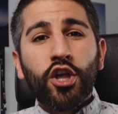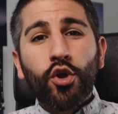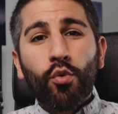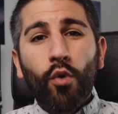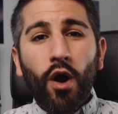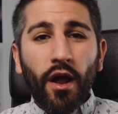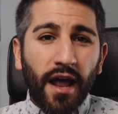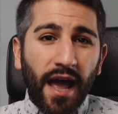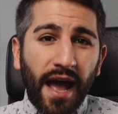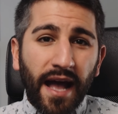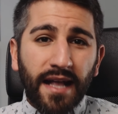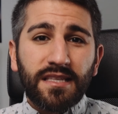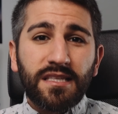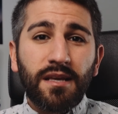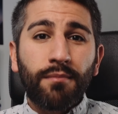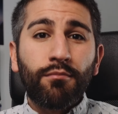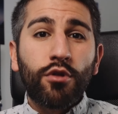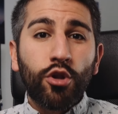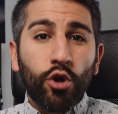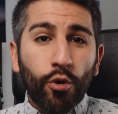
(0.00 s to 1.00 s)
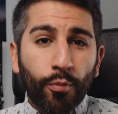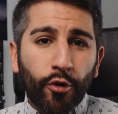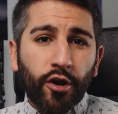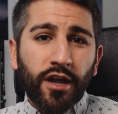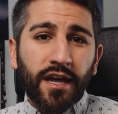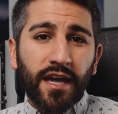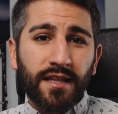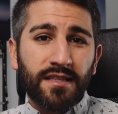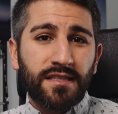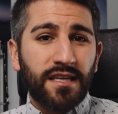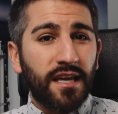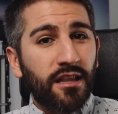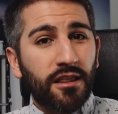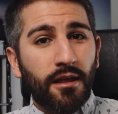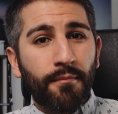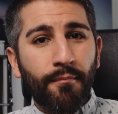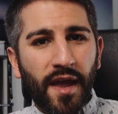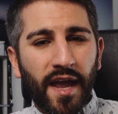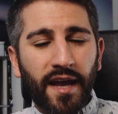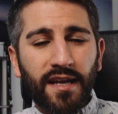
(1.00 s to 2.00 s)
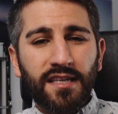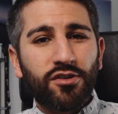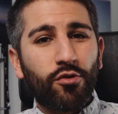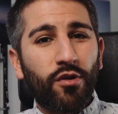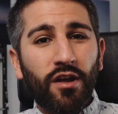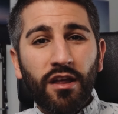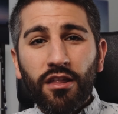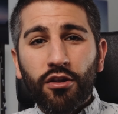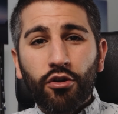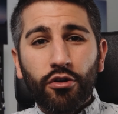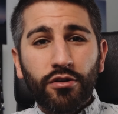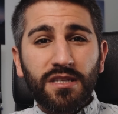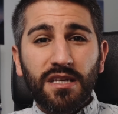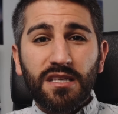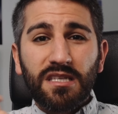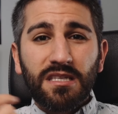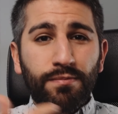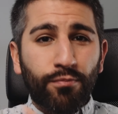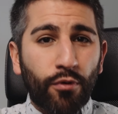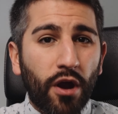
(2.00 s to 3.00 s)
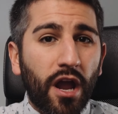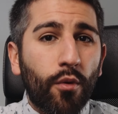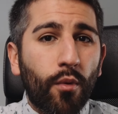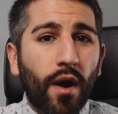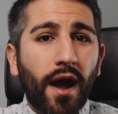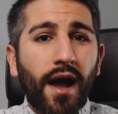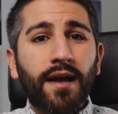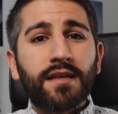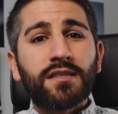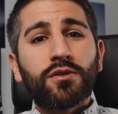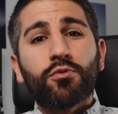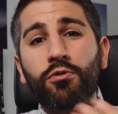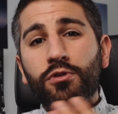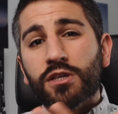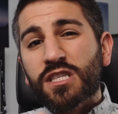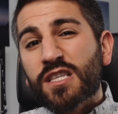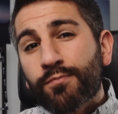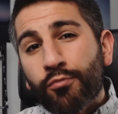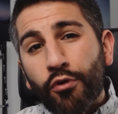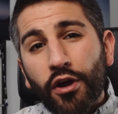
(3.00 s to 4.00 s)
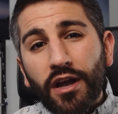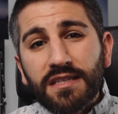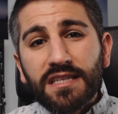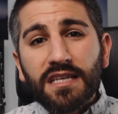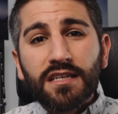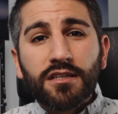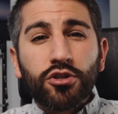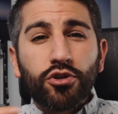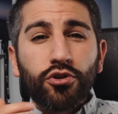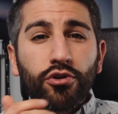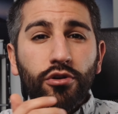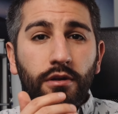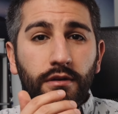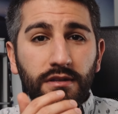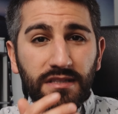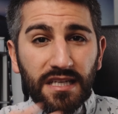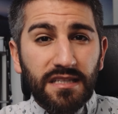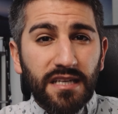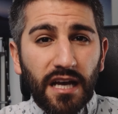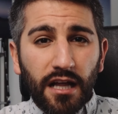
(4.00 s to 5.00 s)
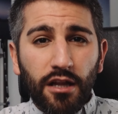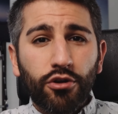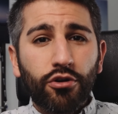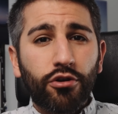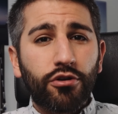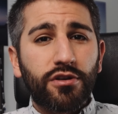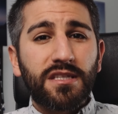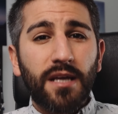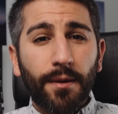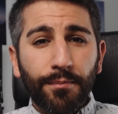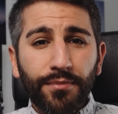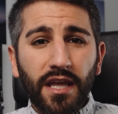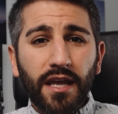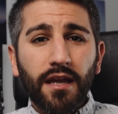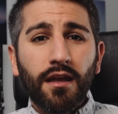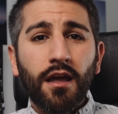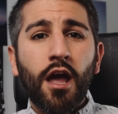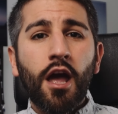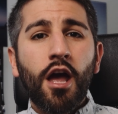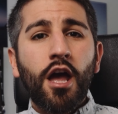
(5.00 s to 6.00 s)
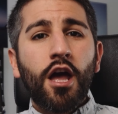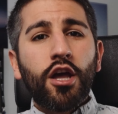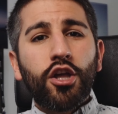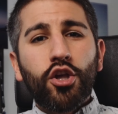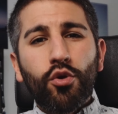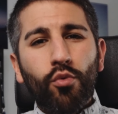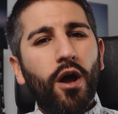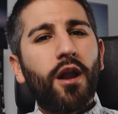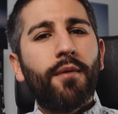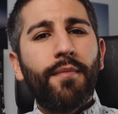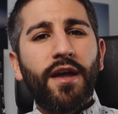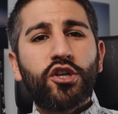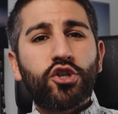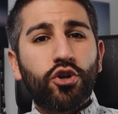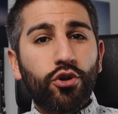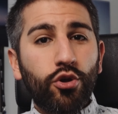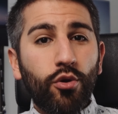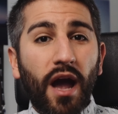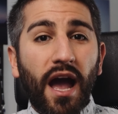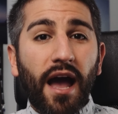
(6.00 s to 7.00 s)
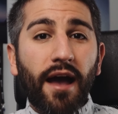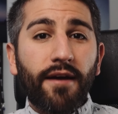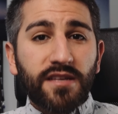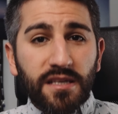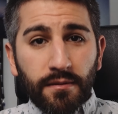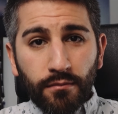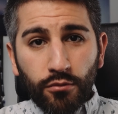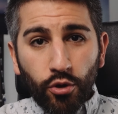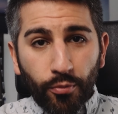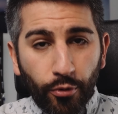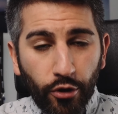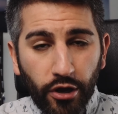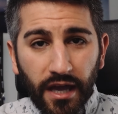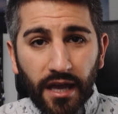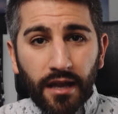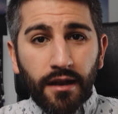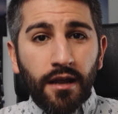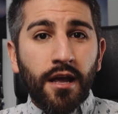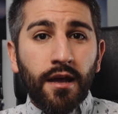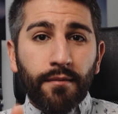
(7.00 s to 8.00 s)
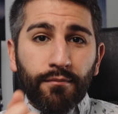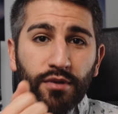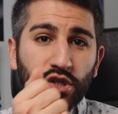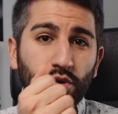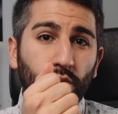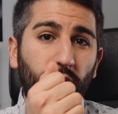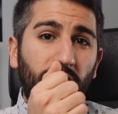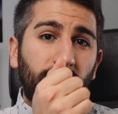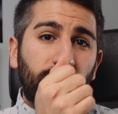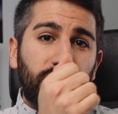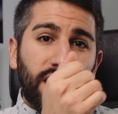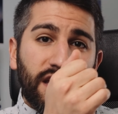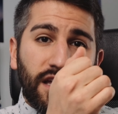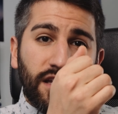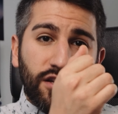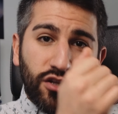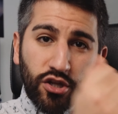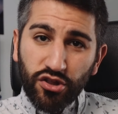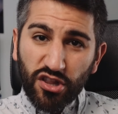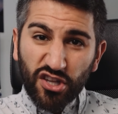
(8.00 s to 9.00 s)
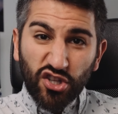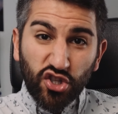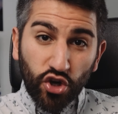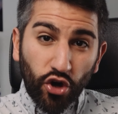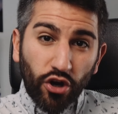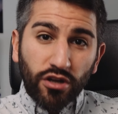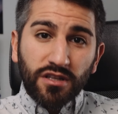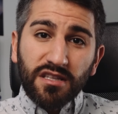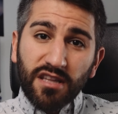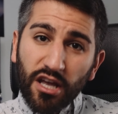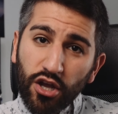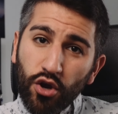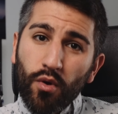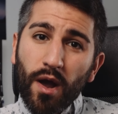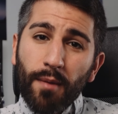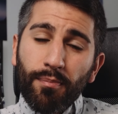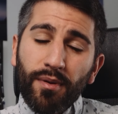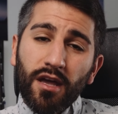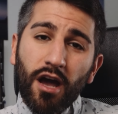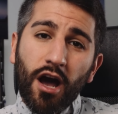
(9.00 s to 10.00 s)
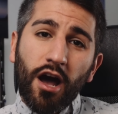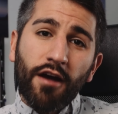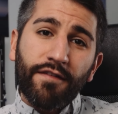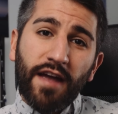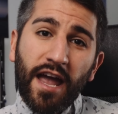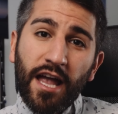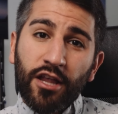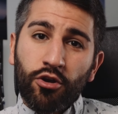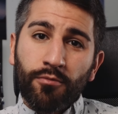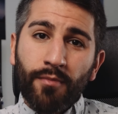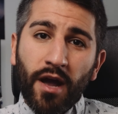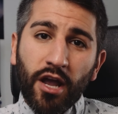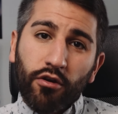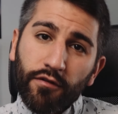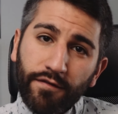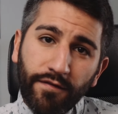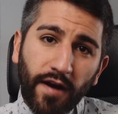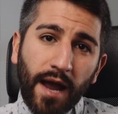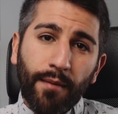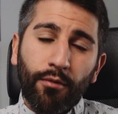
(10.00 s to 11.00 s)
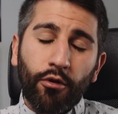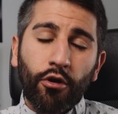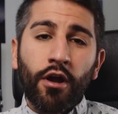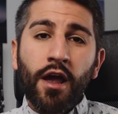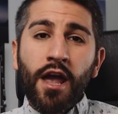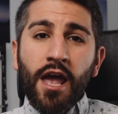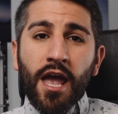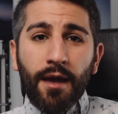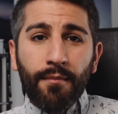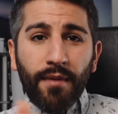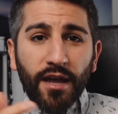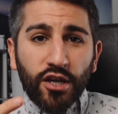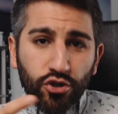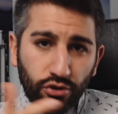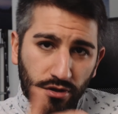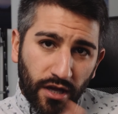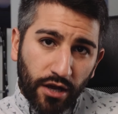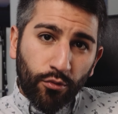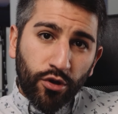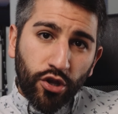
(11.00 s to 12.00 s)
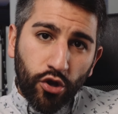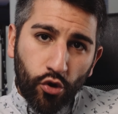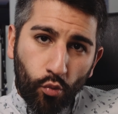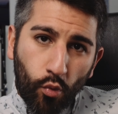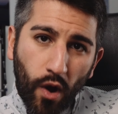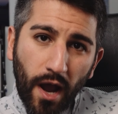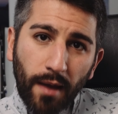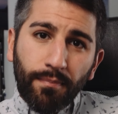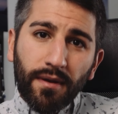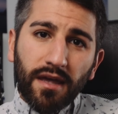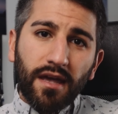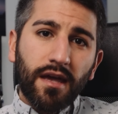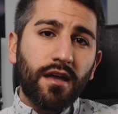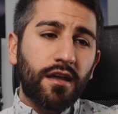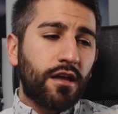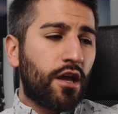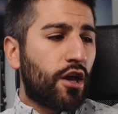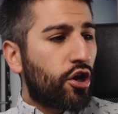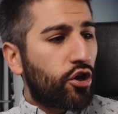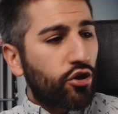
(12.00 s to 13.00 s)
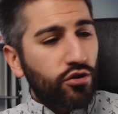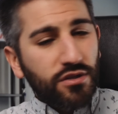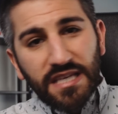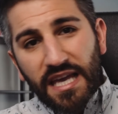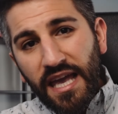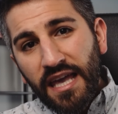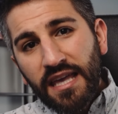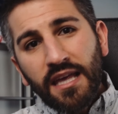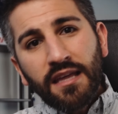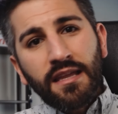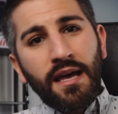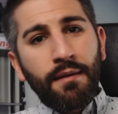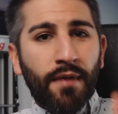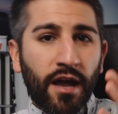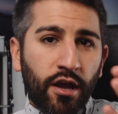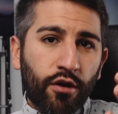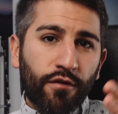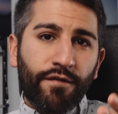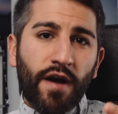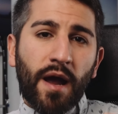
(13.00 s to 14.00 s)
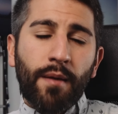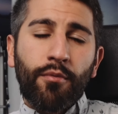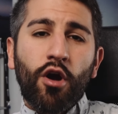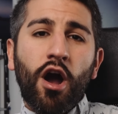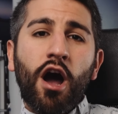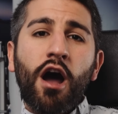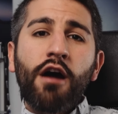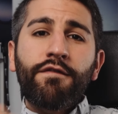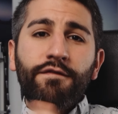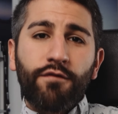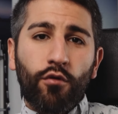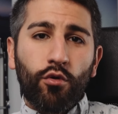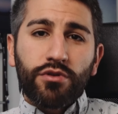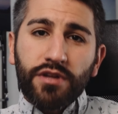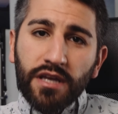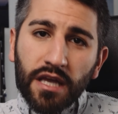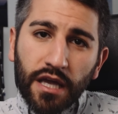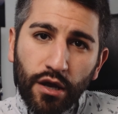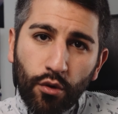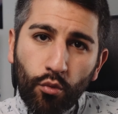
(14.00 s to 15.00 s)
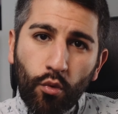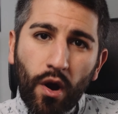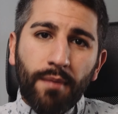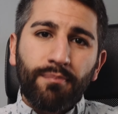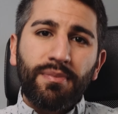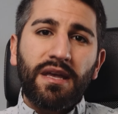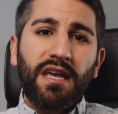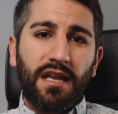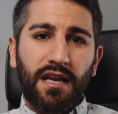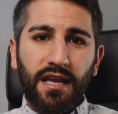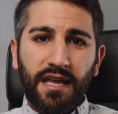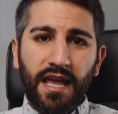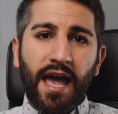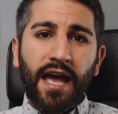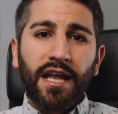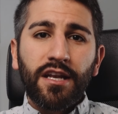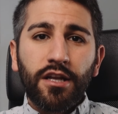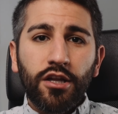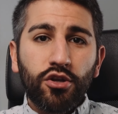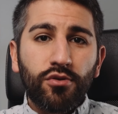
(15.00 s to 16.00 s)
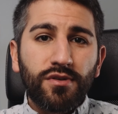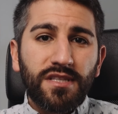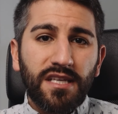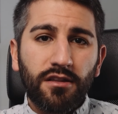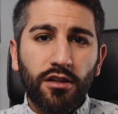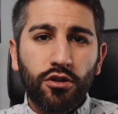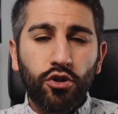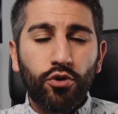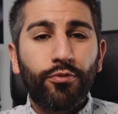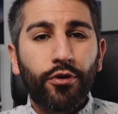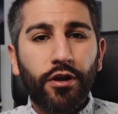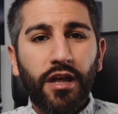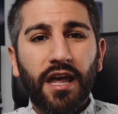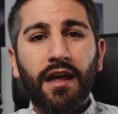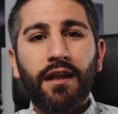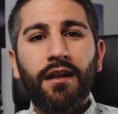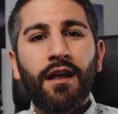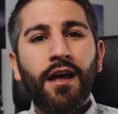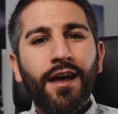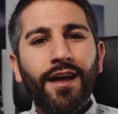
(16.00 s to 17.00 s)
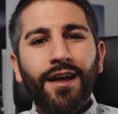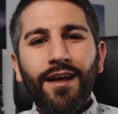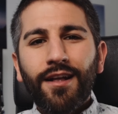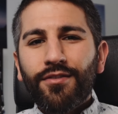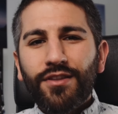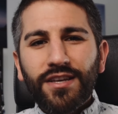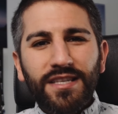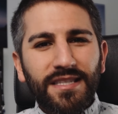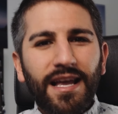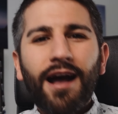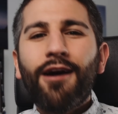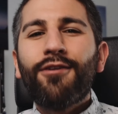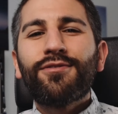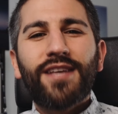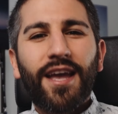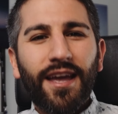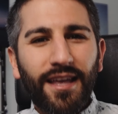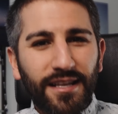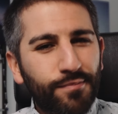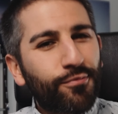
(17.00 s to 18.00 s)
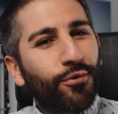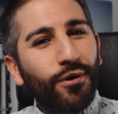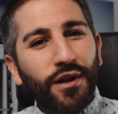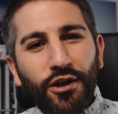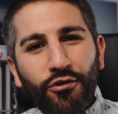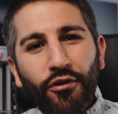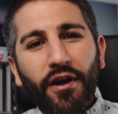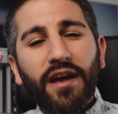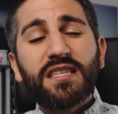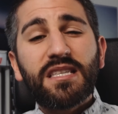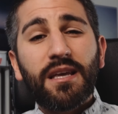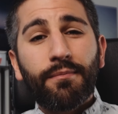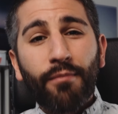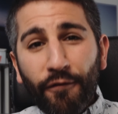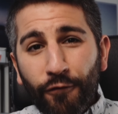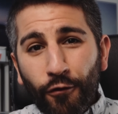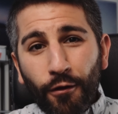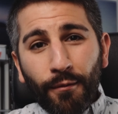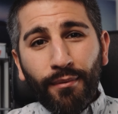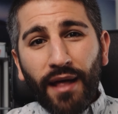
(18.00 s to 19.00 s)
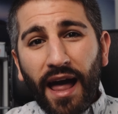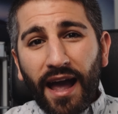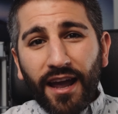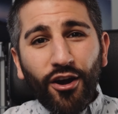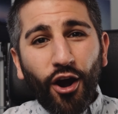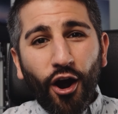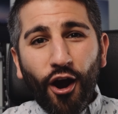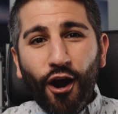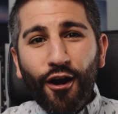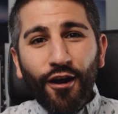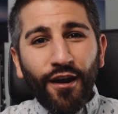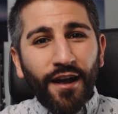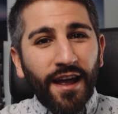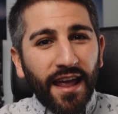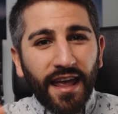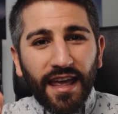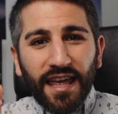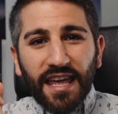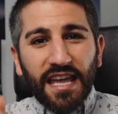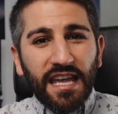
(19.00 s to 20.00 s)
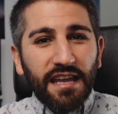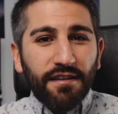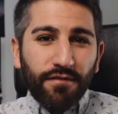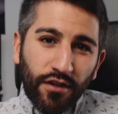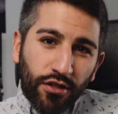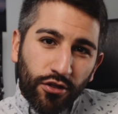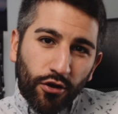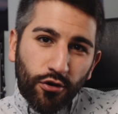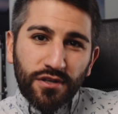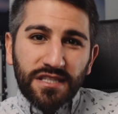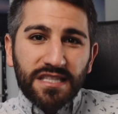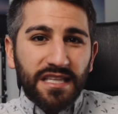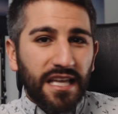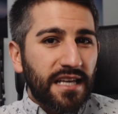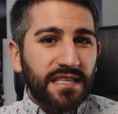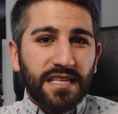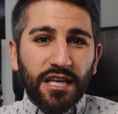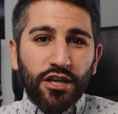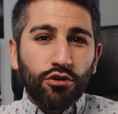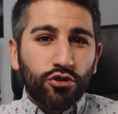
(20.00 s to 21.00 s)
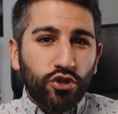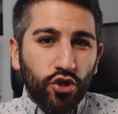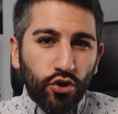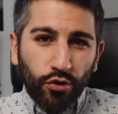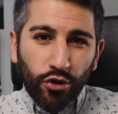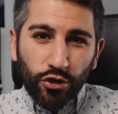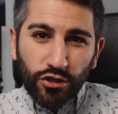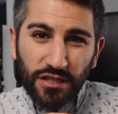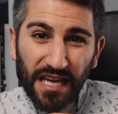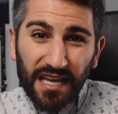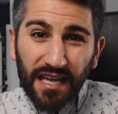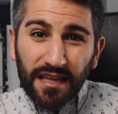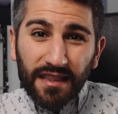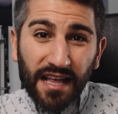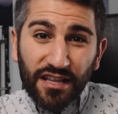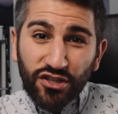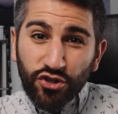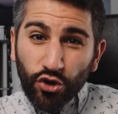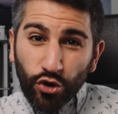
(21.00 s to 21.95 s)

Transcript: You wanna add some lubricant in the mix. So either it's a spray wax or a spray detailer or something. You wanna make sure you have some lubricant between the dirt that you're wiping off and your microfiber. And make sure that when you're wiping it, you're taking that microfiber off, folding it, wiping it again, using the lubricant. This sounds like it's pretty crazy, but for a black car, even those things that you do where you're taking that